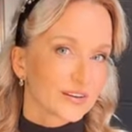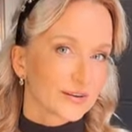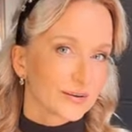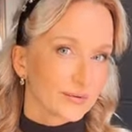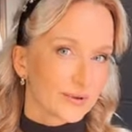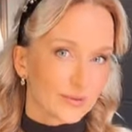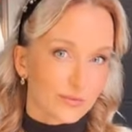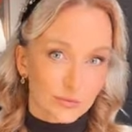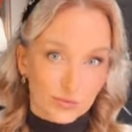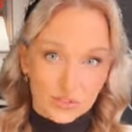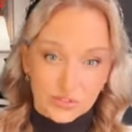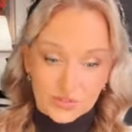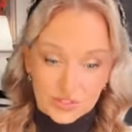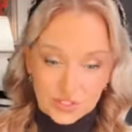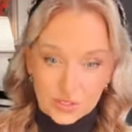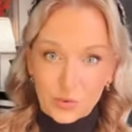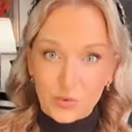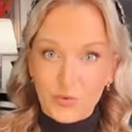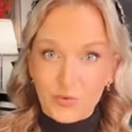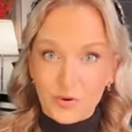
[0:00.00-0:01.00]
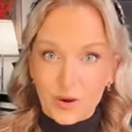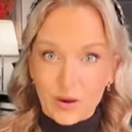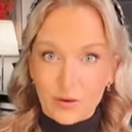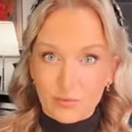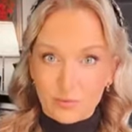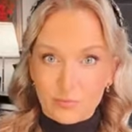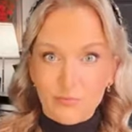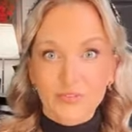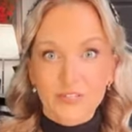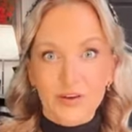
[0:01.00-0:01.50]
and there was a
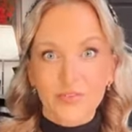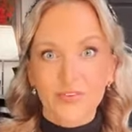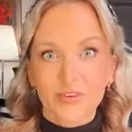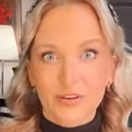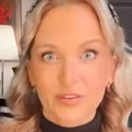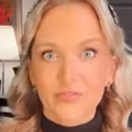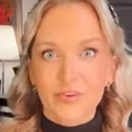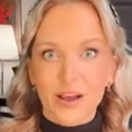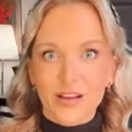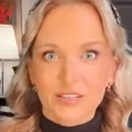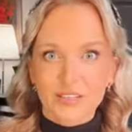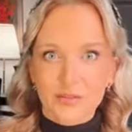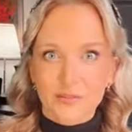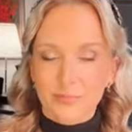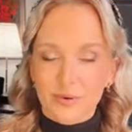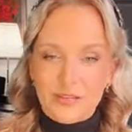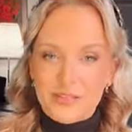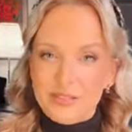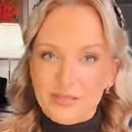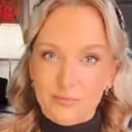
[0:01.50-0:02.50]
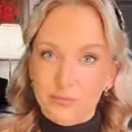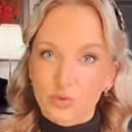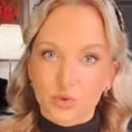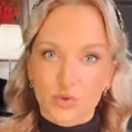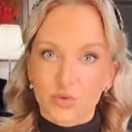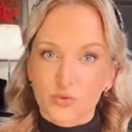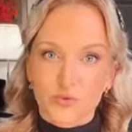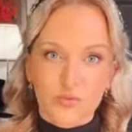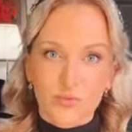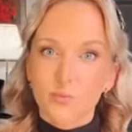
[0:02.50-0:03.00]
sofa definitely affected by some
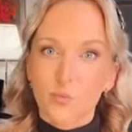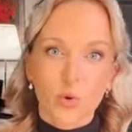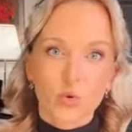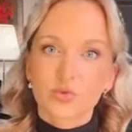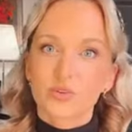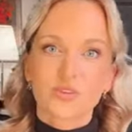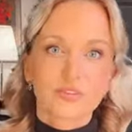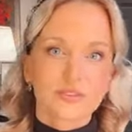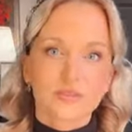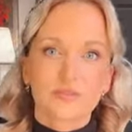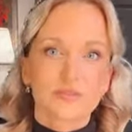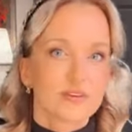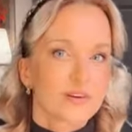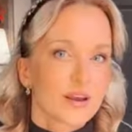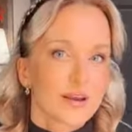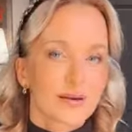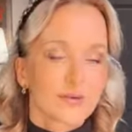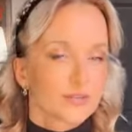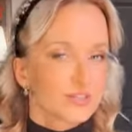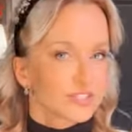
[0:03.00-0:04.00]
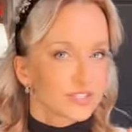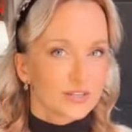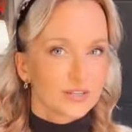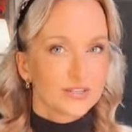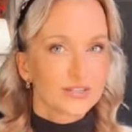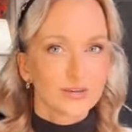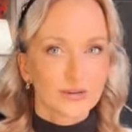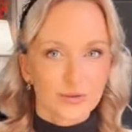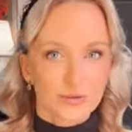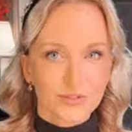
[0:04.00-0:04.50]
sort of mold or something, and I was
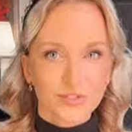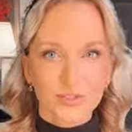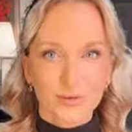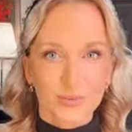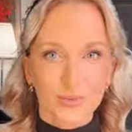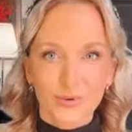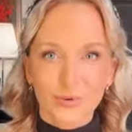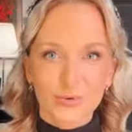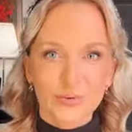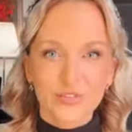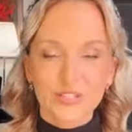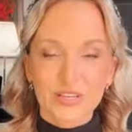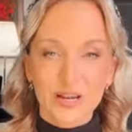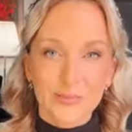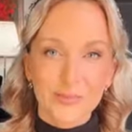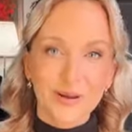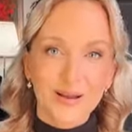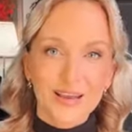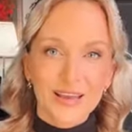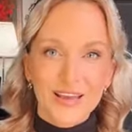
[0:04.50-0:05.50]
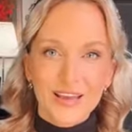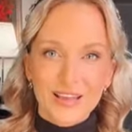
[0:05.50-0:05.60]
sneezing non-stop, couldn't sleep.